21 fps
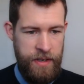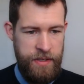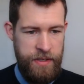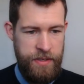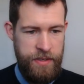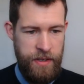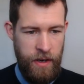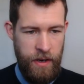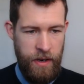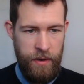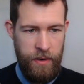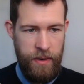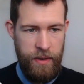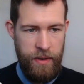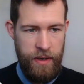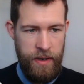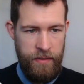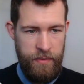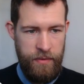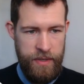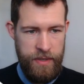So
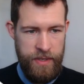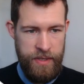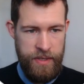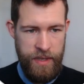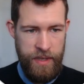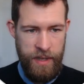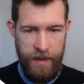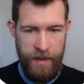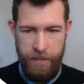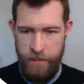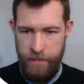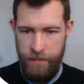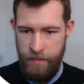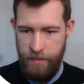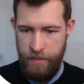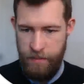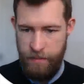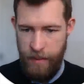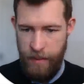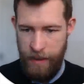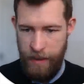if we skip
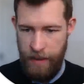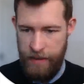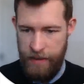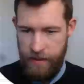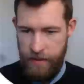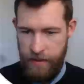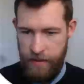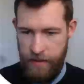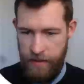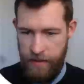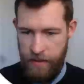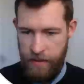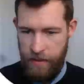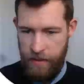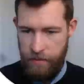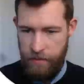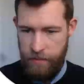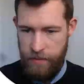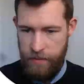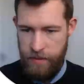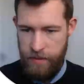back
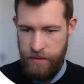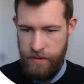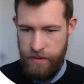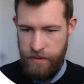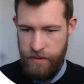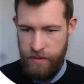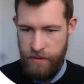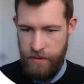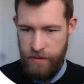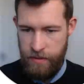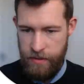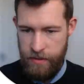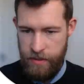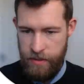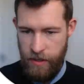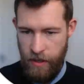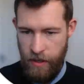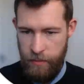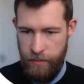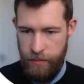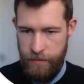up to the
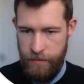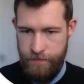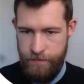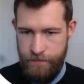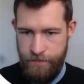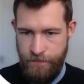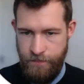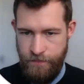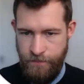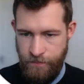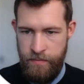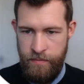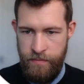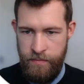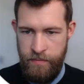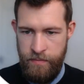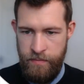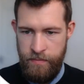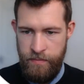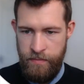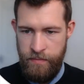scope,
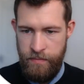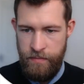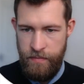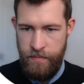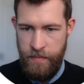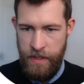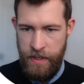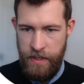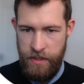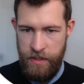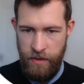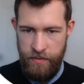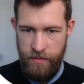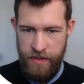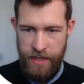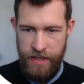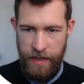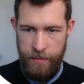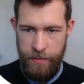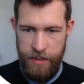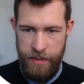so we've
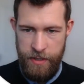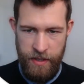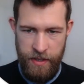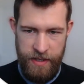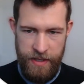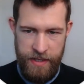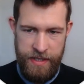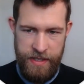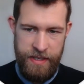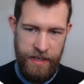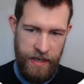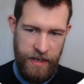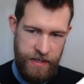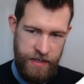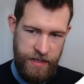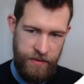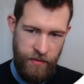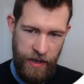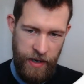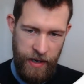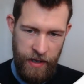established that this isn't
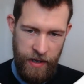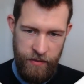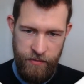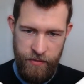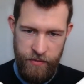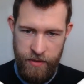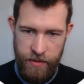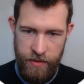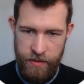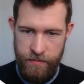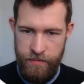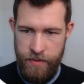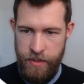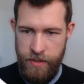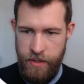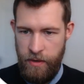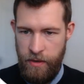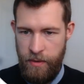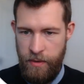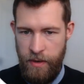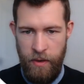actually very helpful.
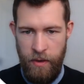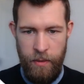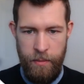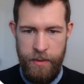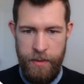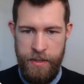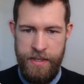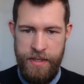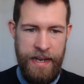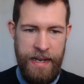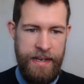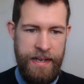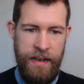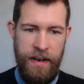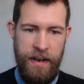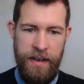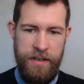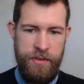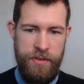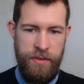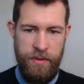So almost any
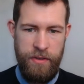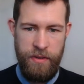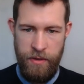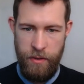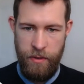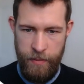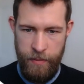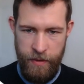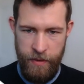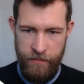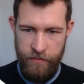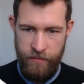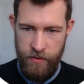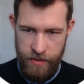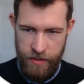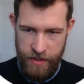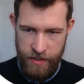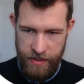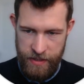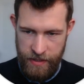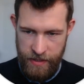electrical equipment
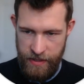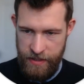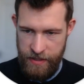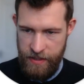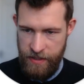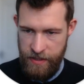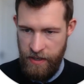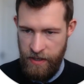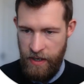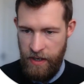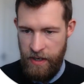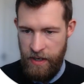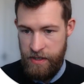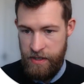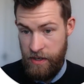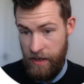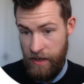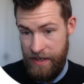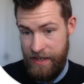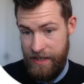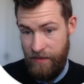falls into this.
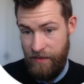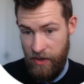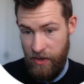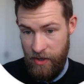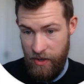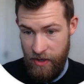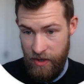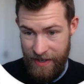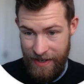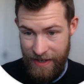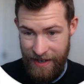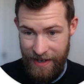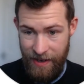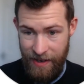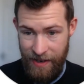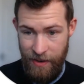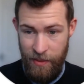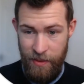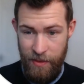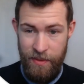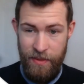So let's have a look
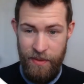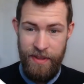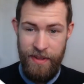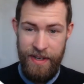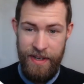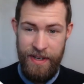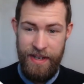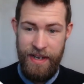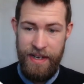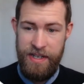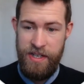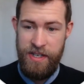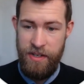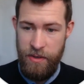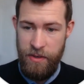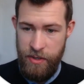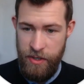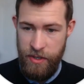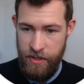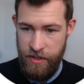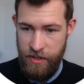at the
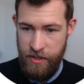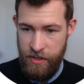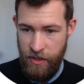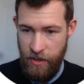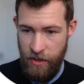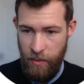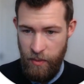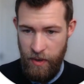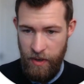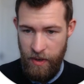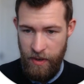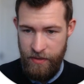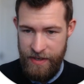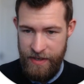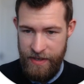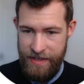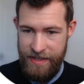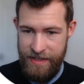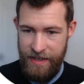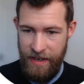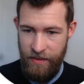exclusions. So what
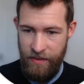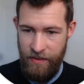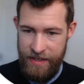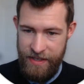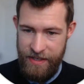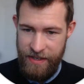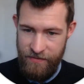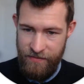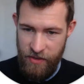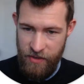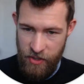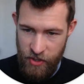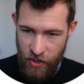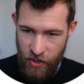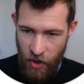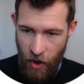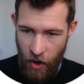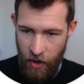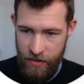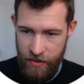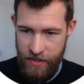this directive does
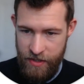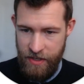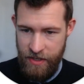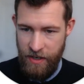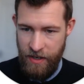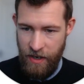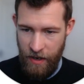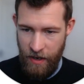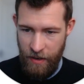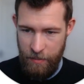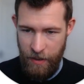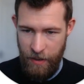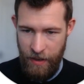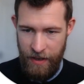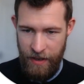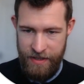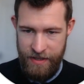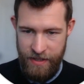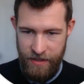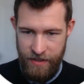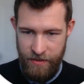not
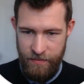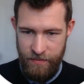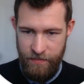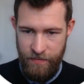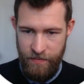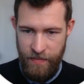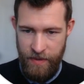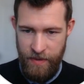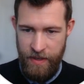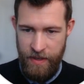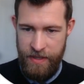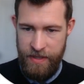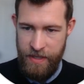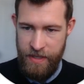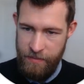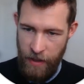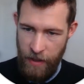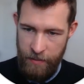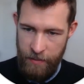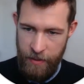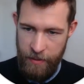apply to.
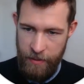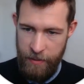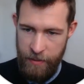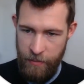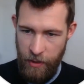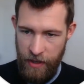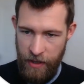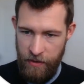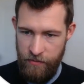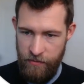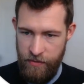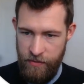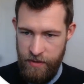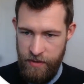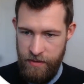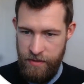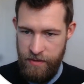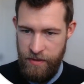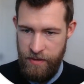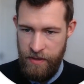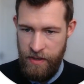This might be a bit more helpful.
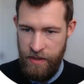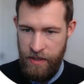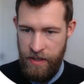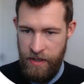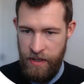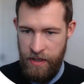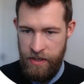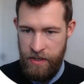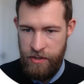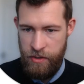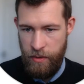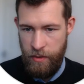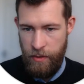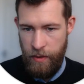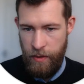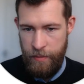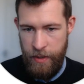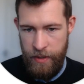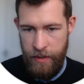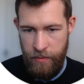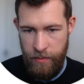So
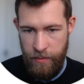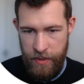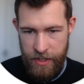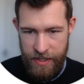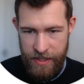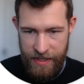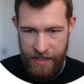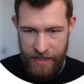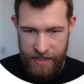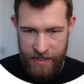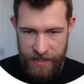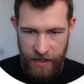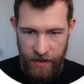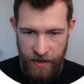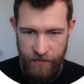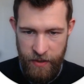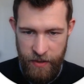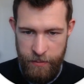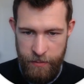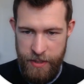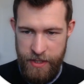equipment which is necessary
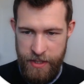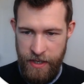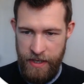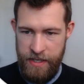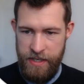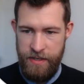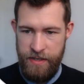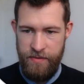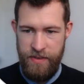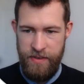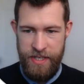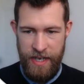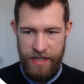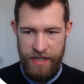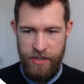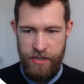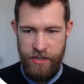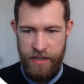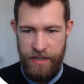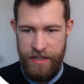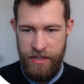for the protection of
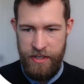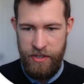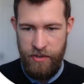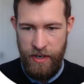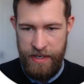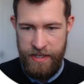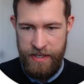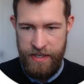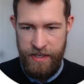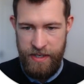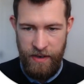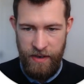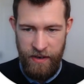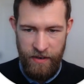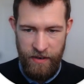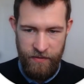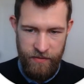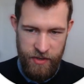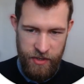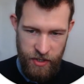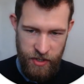essential interests
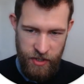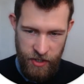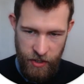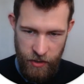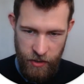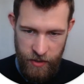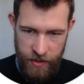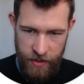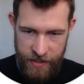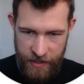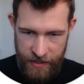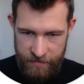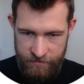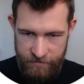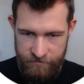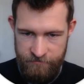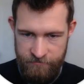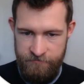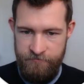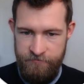of security.